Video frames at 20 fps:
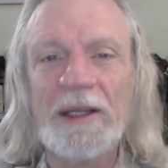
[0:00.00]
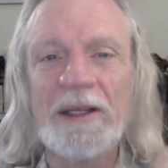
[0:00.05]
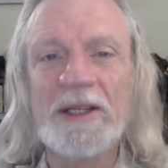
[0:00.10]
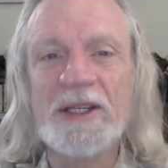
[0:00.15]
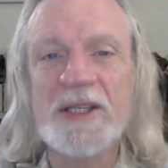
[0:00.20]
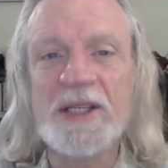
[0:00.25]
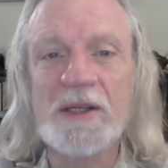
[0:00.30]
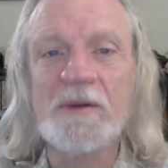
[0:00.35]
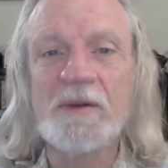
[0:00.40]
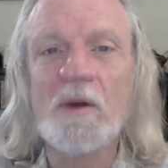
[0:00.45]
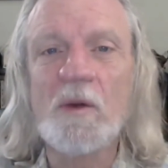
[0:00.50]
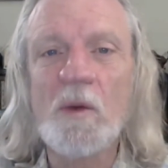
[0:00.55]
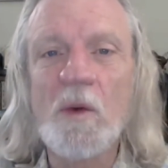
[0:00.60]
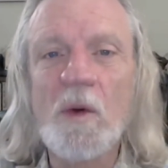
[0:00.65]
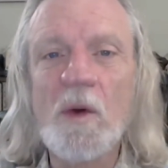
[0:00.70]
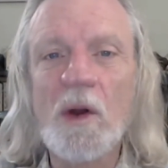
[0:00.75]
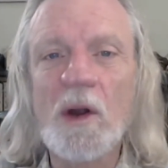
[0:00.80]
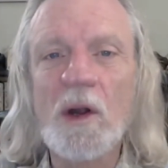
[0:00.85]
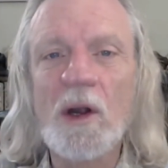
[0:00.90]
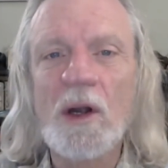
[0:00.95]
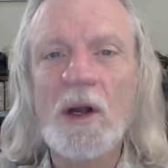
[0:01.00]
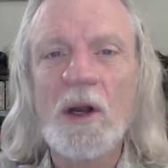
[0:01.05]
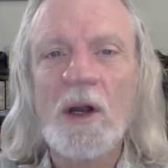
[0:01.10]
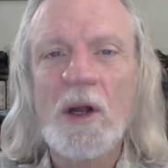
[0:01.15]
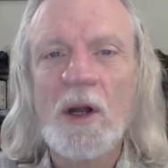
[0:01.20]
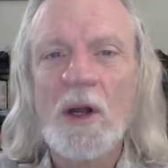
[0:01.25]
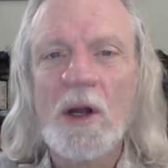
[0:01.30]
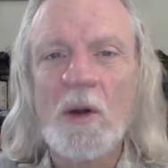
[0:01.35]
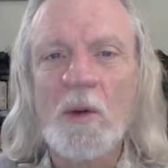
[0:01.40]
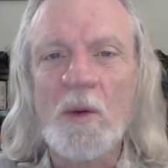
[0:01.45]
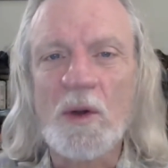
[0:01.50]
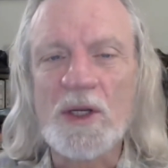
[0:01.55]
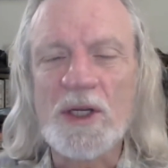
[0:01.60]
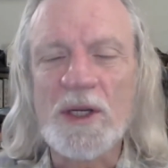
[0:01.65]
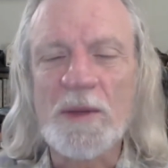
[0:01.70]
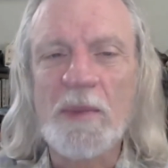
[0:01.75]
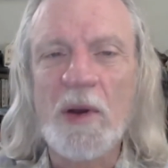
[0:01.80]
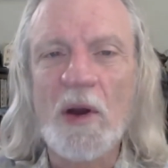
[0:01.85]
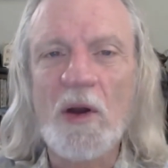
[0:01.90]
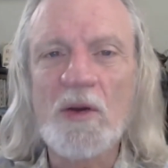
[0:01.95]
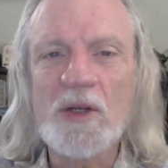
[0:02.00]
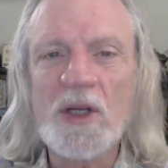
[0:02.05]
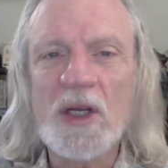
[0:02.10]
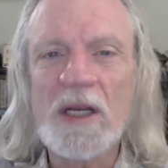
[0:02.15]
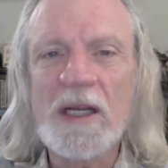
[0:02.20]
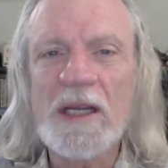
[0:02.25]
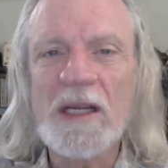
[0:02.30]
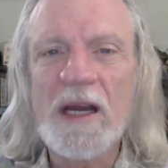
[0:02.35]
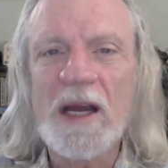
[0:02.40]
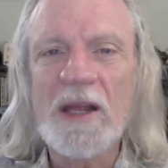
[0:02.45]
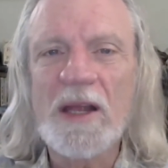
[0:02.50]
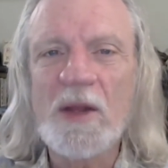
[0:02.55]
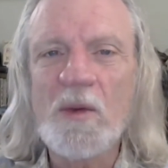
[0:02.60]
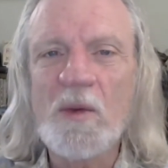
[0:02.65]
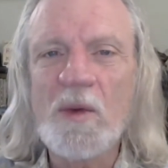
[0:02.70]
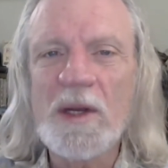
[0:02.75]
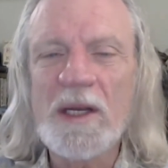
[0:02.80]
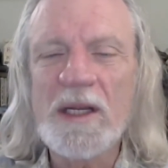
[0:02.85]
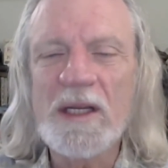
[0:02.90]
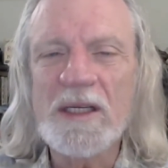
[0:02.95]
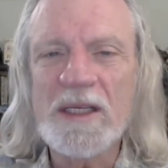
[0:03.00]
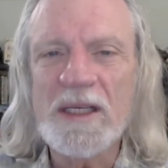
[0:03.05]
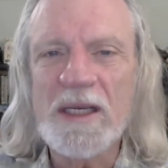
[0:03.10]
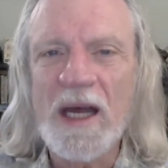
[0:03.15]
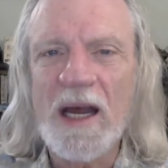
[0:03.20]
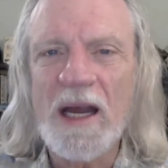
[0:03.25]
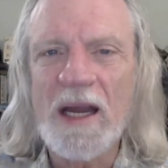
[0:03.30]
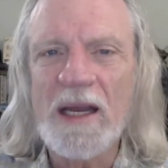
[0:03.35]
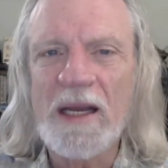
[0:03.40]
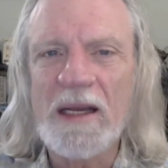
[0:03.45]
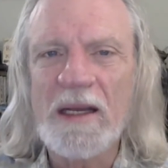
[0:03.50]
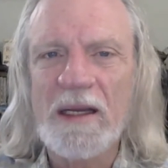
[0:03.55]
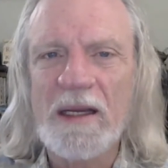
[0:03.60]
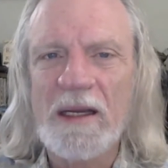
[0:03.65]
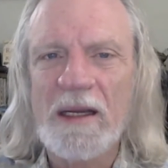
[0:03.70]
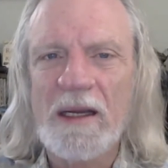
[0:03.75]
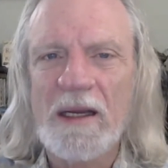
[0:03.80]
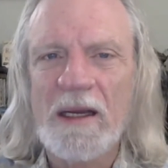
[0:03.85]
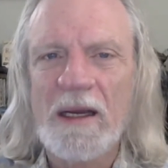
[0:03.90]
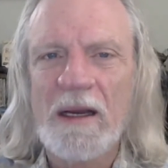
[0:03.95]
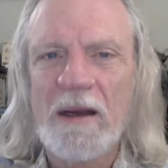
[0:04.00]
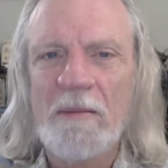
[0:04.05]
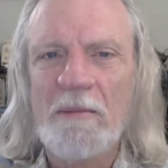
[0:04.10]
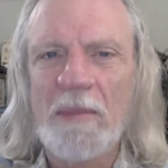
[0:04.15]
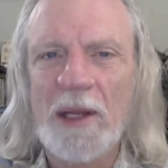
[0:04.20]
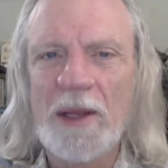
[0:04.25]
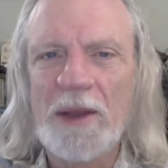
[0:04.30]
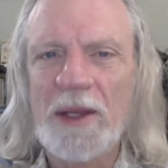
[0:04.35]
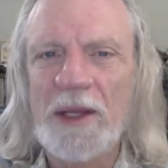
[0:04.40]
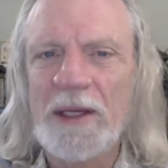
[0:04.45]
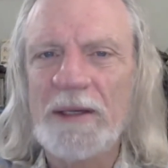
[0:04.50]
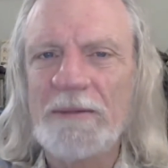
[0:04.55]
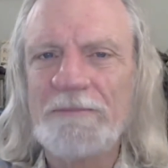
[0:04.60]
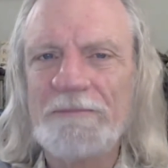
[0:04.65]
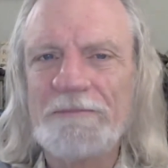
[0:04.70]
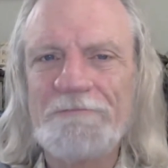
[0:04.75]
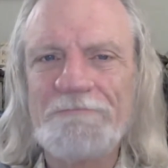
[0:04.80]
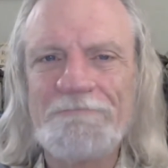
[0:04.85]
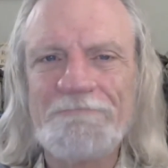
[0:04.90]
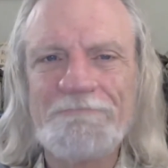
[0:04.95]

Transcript: in the Civil War, were supposedly on the winning side. But the,